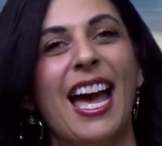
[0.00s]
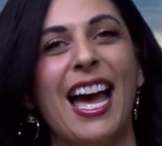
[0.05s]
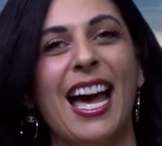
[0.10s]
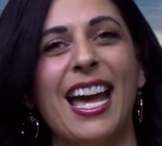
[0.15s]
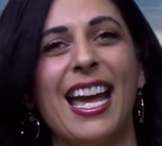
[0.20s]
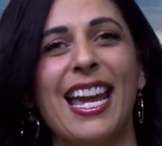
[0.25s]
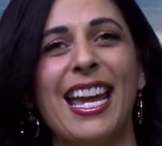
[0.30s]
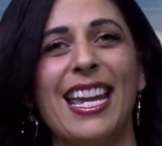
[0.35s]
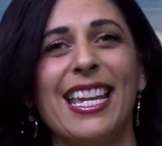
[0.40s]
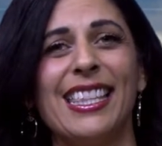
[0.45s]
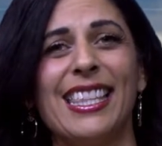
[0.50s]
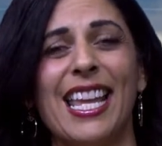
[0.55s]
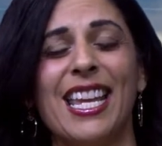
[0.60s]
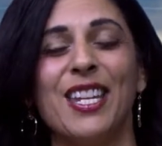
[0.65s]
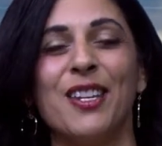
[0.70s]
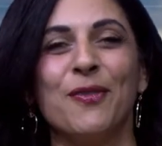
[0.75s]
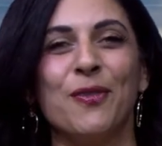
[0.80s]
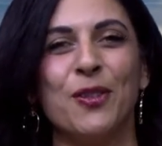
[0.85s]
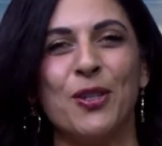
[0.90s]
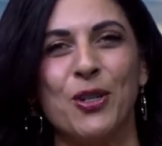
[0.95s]
Hi,
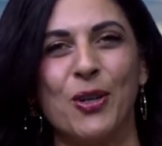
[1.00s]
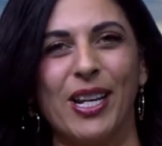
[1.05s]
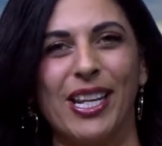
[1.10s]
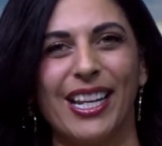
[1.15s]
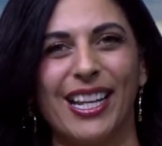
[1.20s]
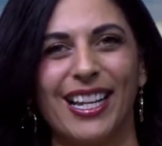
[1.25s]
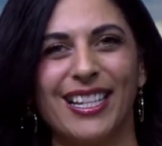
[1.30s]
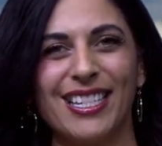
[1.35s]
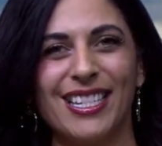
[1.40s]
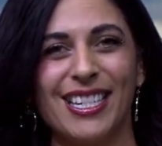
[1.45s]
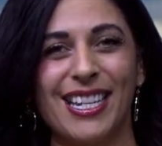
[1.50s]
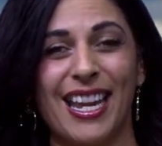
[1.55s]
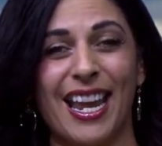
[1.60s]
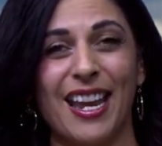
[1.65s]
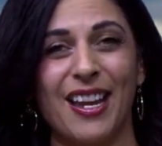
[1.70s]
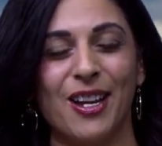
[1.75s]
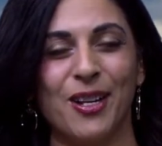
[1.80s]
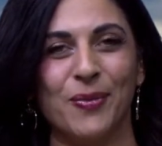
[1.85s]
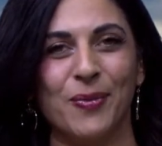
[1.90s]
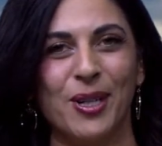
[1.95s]
thank you for joining us
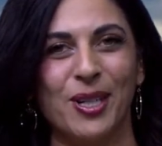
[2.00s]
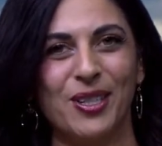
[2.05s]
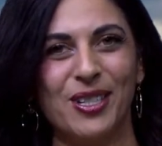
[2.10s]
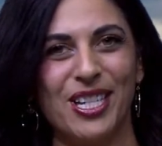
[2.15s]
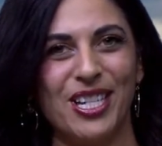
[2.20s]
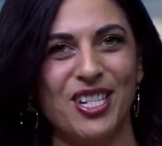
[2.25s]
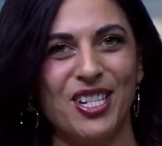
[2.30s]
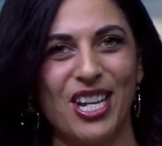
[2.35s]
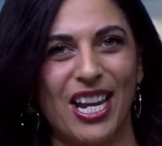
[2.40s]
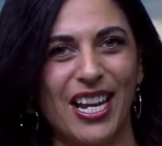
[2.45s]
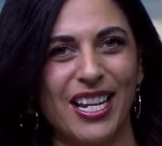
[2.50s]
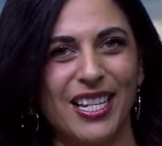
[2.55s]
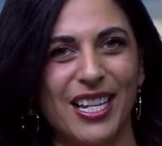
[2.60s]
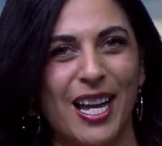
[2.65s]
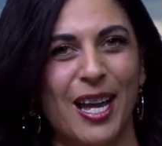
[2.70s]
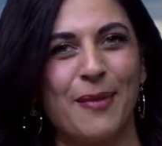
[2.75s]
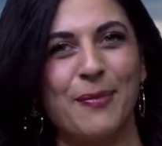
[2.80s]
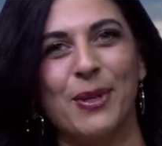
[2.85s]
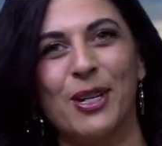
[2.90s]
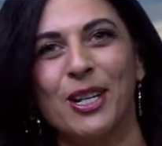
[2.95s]
today on Realty Check.
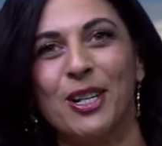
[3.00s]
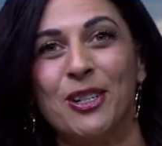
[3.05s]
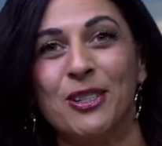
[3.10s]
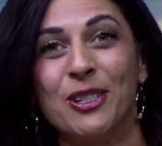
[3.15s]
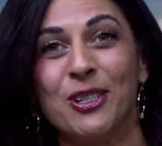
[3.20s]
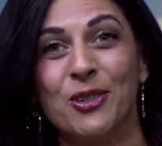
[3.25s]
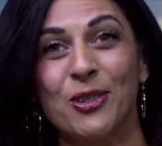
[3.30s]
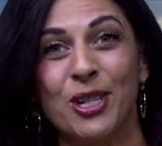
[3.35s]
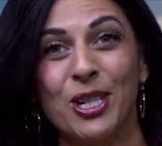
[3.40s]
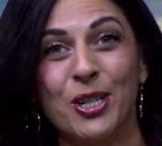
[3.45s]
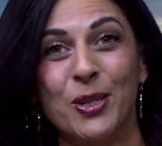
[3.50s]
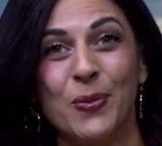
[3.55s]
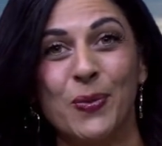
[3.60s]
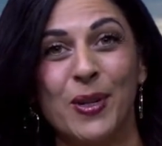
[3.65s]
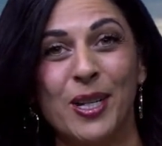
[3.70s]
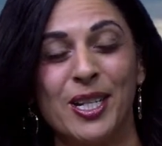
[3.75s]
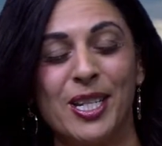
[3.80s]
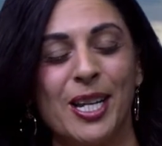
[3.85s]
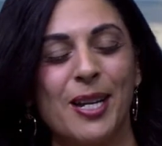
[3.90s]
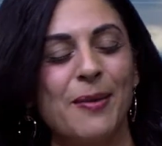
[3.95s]
I'm your host, Trish
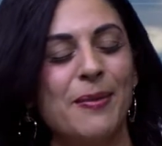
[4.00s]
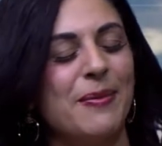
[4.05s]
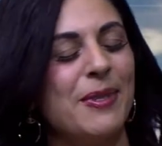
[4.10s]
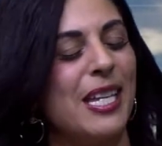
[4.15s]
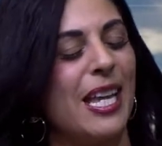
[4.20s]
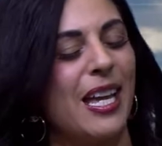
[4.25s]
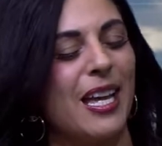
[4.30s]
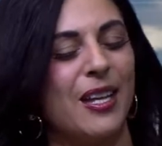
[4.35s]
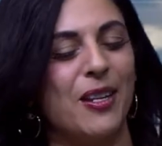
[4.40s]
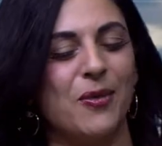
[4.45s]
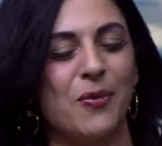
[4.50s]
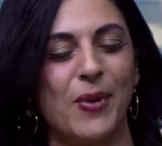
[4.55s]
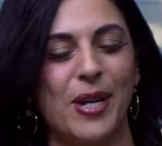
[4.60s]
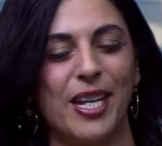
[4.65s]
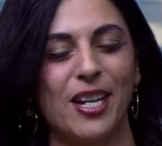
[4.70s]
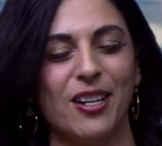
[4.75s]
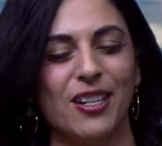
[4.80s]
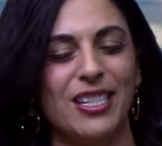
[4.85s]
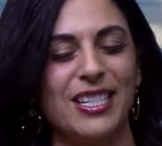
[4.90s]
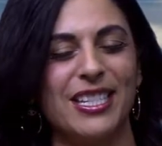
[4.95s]
Williams, and
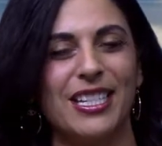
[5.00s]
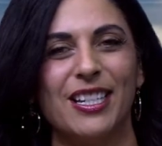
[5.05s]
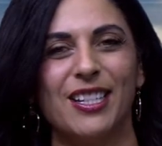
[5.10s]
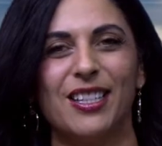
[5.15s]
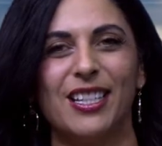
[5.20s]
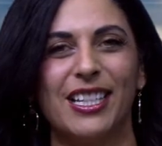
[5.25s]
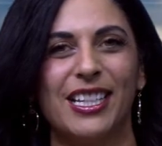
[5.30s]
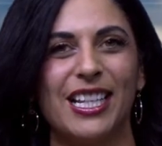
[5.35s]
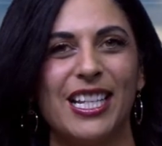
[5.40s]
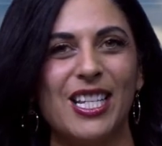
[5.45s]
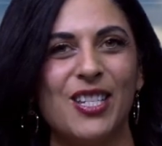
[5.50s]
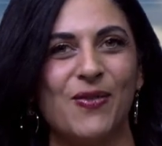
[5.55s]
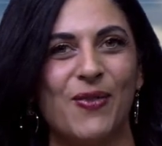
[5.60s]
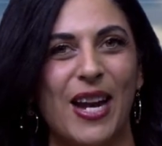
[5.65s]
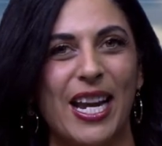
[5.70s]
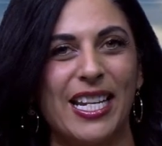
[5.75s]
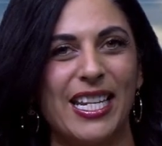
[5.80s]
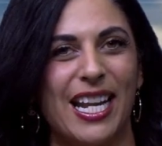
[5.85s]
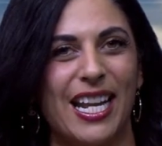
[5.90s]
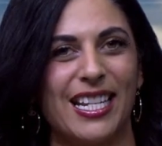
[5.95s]
we are still in this
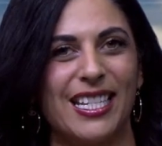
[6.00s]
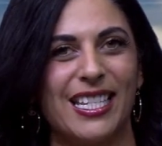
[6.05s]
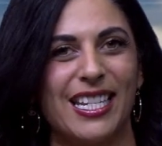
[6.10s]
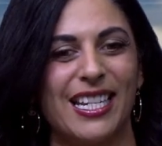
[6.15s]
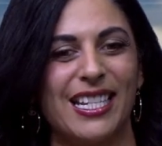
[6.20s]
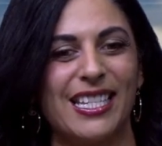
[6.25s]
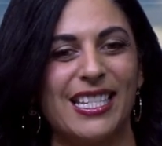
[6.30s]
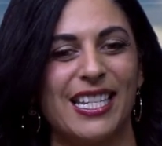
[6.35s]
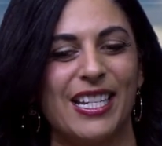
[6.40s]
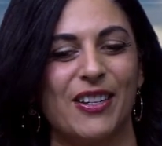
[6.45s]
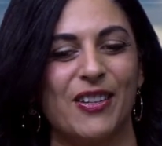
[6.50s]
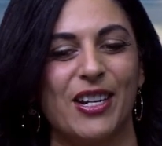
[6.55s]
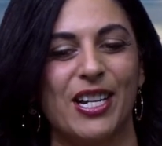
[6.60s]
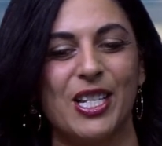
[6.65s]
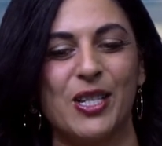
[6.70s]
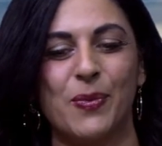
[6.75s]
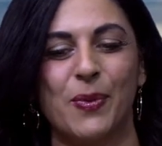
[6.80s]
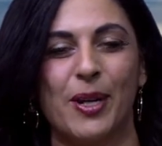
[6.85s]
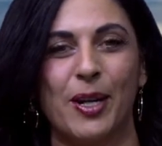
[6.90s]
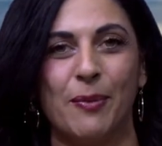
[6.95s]
financing
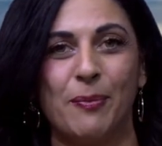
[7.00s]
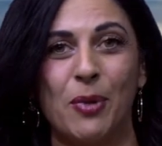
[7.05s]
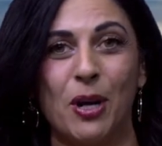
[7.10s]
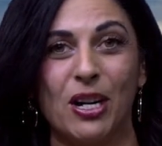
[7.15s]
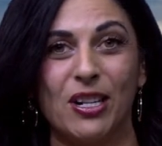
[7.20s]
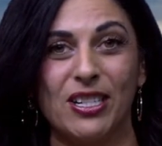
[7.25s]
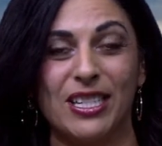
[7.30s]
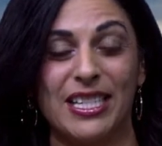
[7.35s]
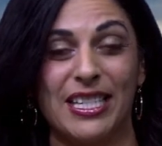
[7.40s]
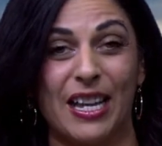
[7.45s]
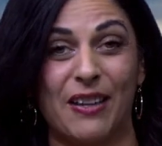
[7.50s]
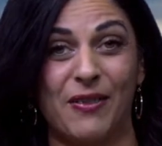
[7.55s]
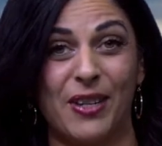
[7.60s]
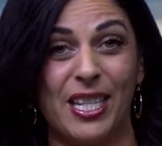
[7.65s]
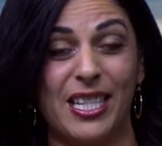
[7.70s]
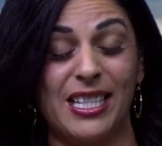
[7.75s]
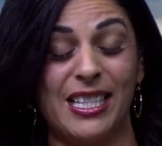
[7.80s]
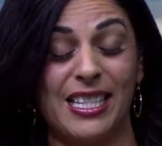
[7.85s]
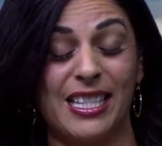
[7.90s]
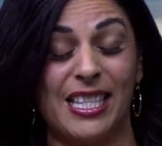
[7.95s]
series. We're in part
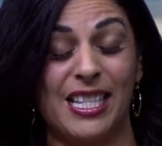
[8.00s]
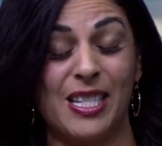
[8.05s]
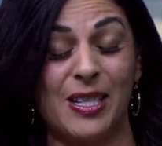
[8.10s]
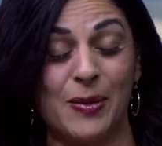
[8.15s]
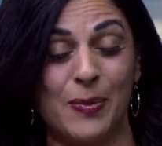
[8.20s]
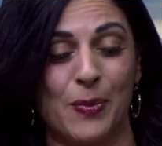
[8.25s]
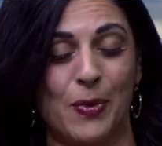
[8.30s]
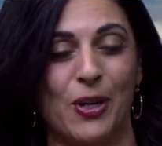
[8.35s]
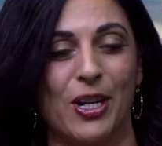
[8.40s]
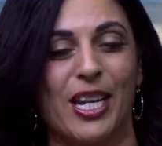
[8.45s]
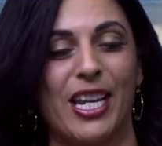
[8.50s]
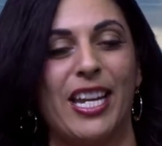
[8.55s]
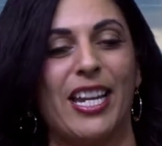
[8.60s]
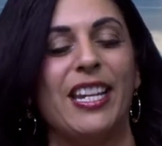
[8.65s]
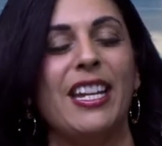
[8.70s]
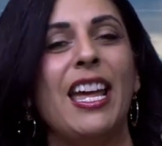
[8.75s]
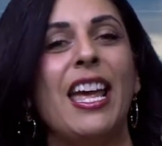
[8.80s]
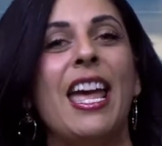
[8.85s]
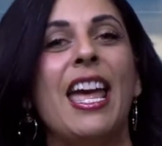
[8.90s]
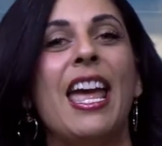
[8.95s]
seven this
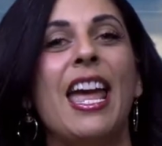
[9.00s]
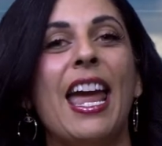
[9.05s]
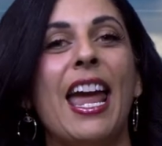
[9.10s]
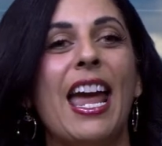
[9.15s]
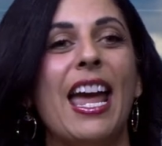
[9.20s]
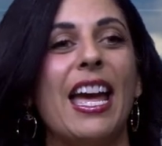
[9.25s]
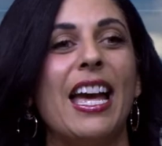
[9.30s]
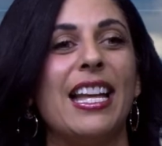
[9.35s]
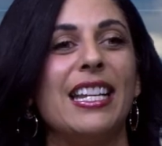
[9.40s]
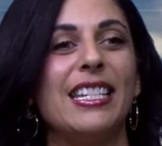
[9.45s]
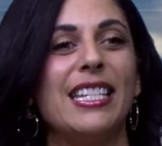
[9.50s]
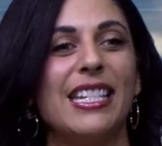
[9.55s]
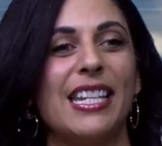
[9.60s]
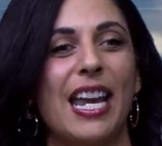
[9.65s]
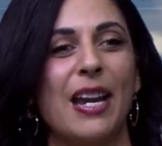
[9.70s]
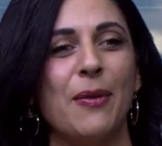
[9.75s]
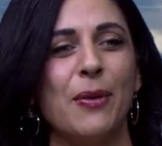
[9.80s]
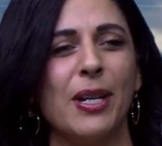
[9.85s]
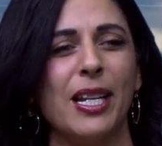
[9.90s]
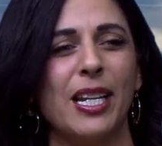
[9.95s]
morning, and
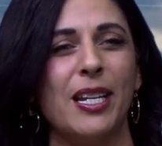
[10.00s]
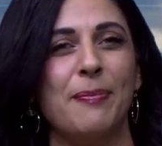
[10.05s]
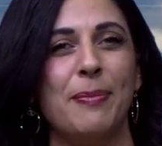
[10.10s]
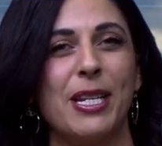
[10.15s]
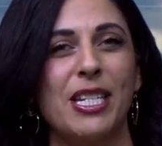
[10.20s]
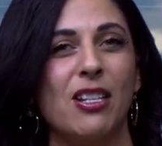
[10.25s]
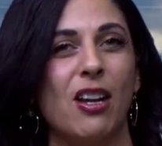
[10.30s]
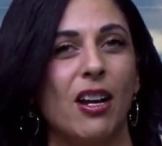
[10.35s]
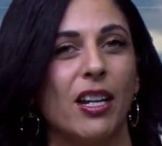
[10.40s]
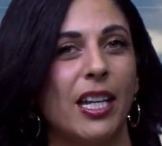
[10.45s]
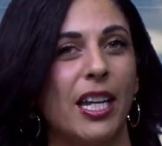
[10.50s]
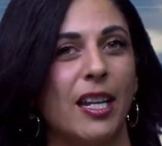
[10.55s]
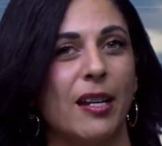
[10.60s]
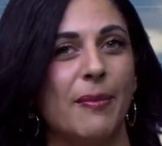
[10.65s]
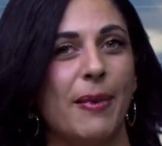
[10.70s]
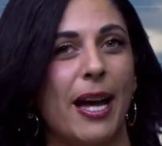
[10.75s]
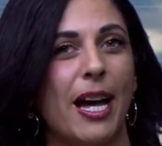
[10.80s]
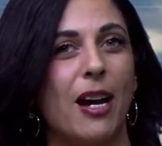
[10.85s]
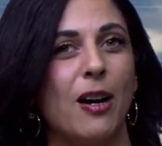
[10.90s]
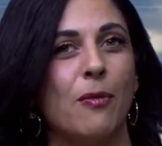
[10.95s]
today we're going to be talking
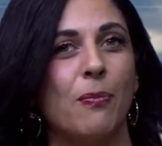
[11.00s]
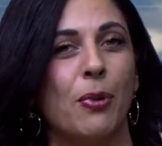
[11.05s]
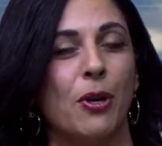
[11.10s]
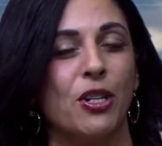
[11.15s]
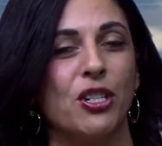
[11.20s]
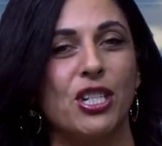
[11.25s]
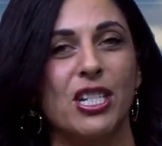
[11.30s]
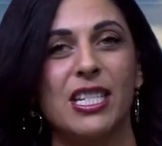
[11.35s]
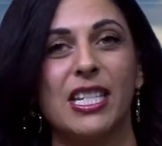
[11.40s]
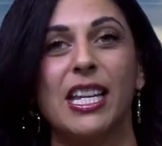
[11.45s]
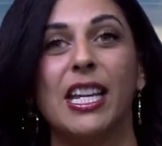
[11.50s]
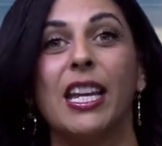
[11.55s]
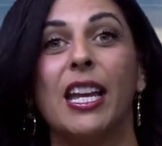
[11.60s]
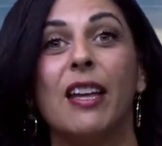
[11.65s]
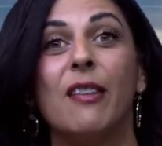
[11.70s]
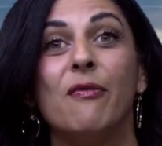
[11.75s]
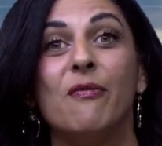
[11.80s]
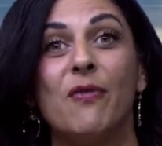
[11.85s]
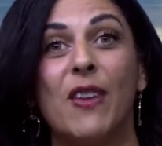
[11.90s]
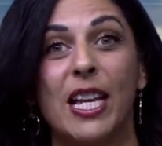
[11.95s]
about purchasing
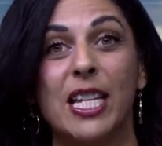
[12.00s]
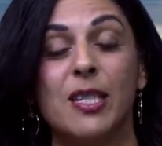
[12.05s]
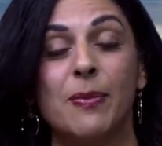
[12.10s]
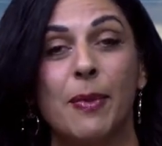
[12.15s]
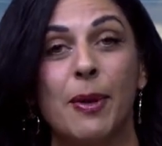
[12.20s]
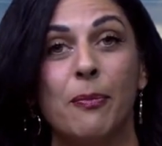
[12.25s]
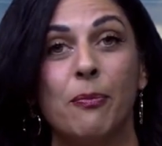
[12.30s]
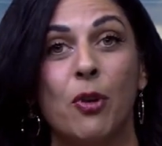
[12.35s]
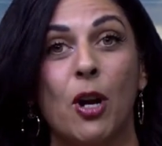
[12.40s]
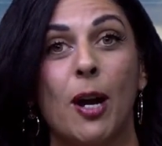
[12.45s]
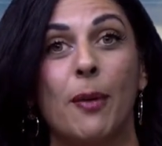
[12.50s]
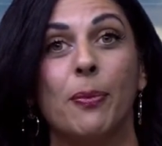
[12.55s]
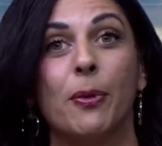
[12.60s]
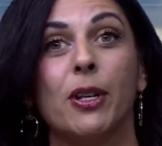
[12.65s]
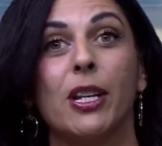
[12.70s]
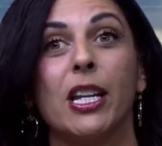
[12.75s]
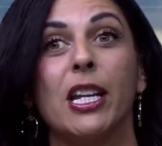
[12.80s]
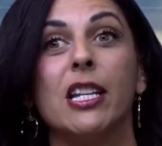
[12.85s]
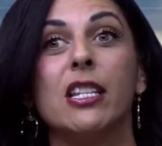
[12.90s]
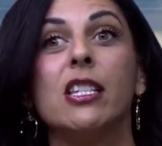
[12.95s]
investment
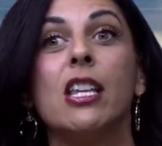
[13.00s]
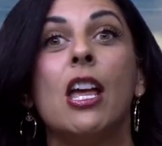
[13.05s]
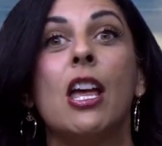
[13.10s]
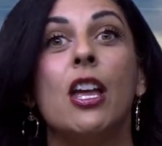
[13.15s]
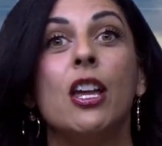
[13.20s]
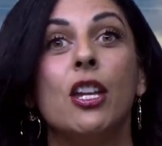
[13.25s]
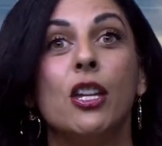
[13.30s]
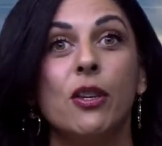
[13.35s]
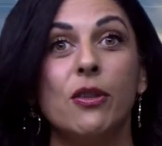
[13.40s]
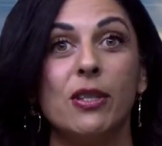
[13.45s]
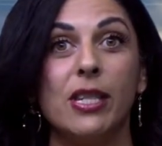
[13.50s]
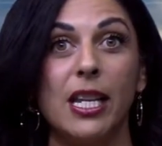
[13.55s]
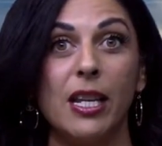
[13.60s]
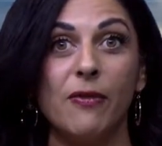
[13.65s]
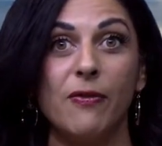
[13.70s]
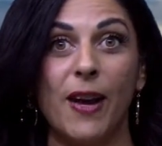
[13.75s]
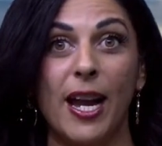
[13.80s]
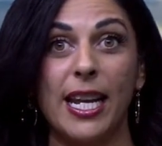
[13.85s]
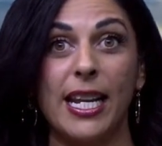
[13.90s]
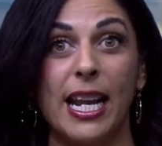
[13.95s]
properties
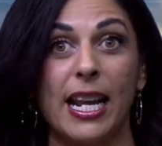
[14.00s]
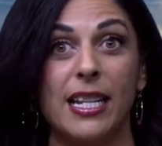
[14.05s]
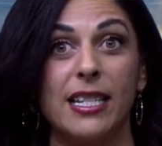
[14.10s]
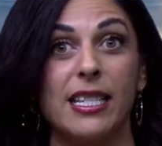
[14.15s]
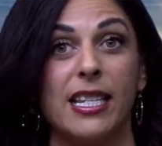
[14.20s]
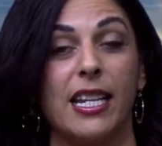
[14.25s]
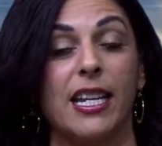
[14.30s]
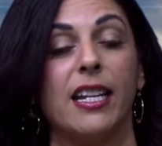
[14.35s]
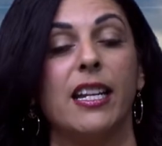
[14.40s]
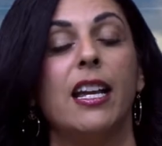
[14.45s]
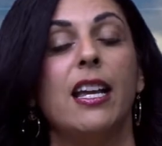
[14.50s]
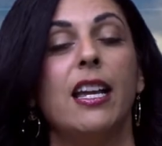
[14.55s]
using financing.